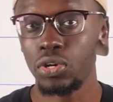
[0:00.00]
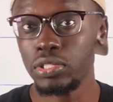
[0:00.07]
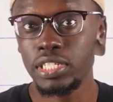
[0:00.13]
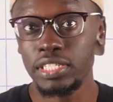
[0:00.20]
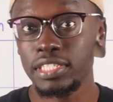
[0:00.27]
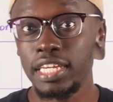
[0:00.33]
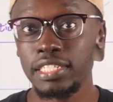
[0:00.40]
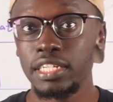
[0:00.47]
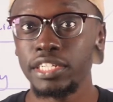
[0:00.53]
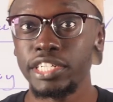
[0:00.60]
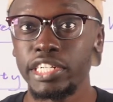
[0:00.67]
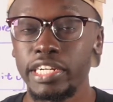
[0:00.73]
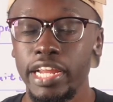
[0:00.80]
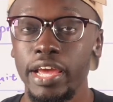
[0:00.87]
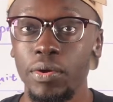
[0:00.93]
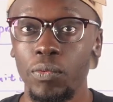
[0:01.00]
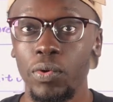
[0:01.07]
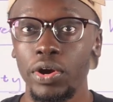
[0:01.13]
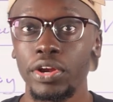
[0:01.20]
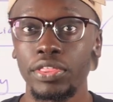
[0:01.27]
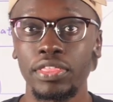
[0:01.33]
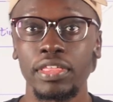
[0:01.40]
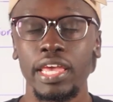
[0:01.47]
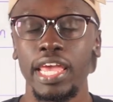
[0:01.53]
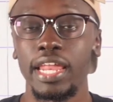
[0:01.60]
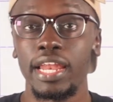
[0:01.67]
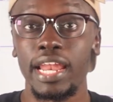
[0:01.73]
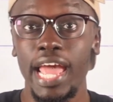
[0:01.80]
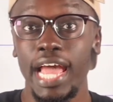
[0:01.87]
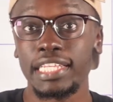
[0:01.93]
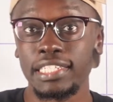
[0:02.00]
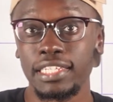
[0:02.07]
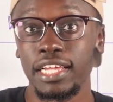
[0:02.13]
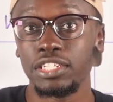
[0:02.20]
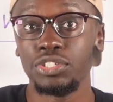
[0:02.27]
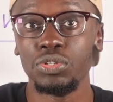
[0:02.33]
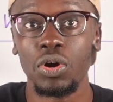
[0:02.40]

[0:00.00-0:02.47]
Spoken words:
it's essentially your net worth in an asset that you